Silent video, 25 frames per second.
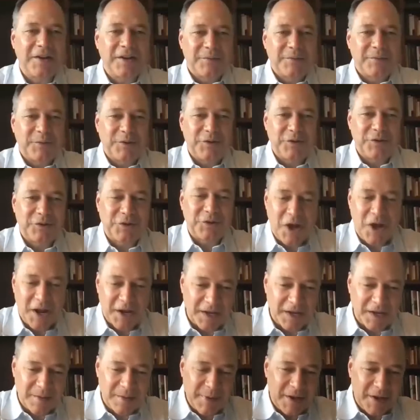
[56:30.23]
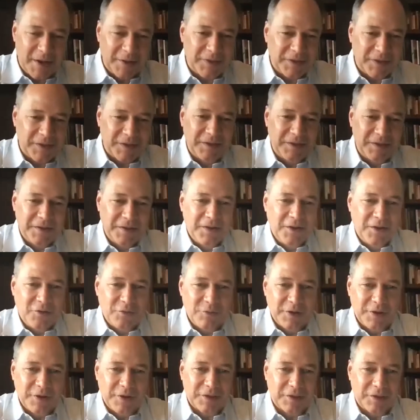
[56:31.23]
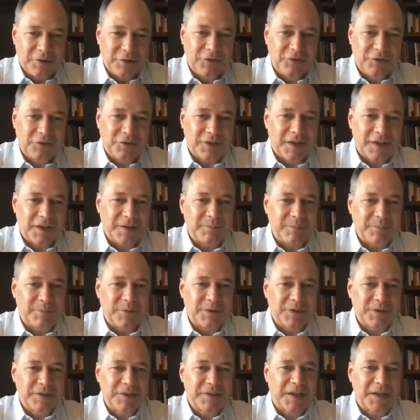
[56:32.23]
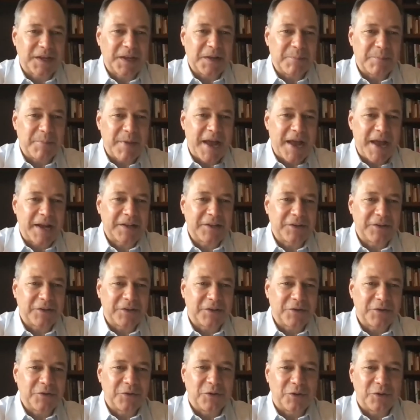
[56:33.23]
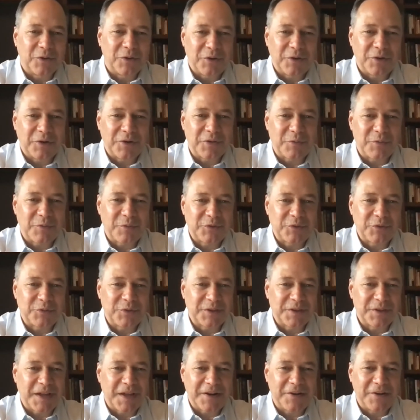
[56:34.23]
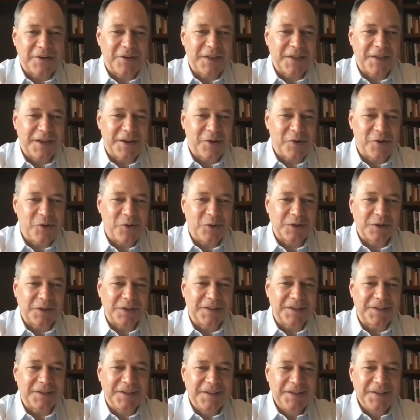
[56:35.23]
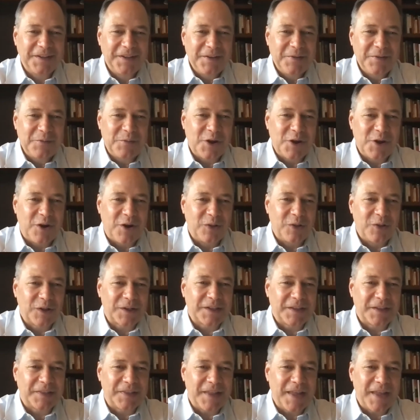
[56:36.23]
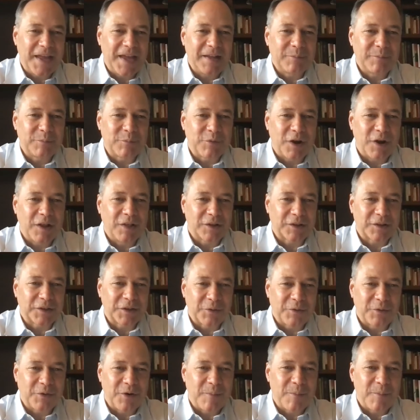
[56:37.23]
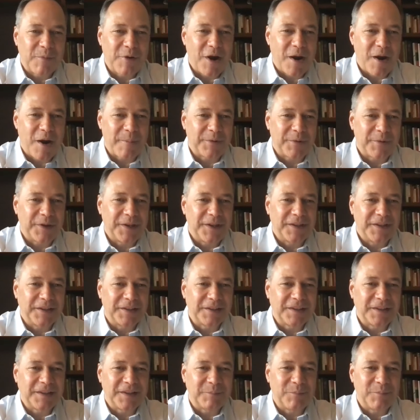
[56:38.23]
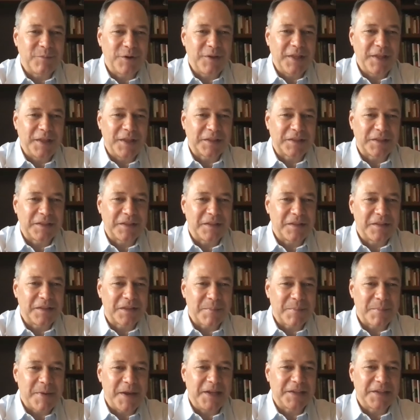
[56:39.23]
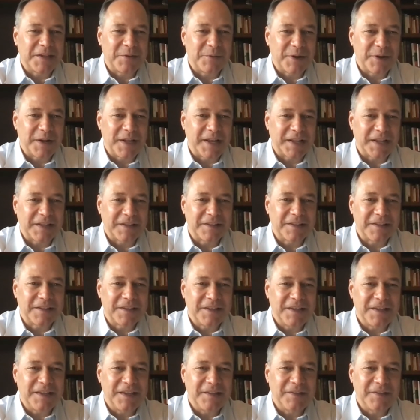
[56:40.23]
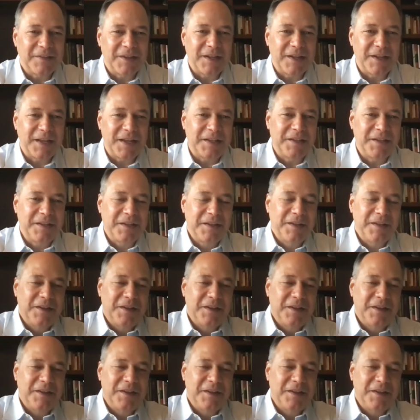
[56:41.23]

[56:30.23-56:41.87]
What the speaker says: And when you're talking about the resolution, I was thinking back to Google Earth, which was not all that old. And we all looked at that and probably looked at our own property and said, boy, that's amazing what I can see. And then I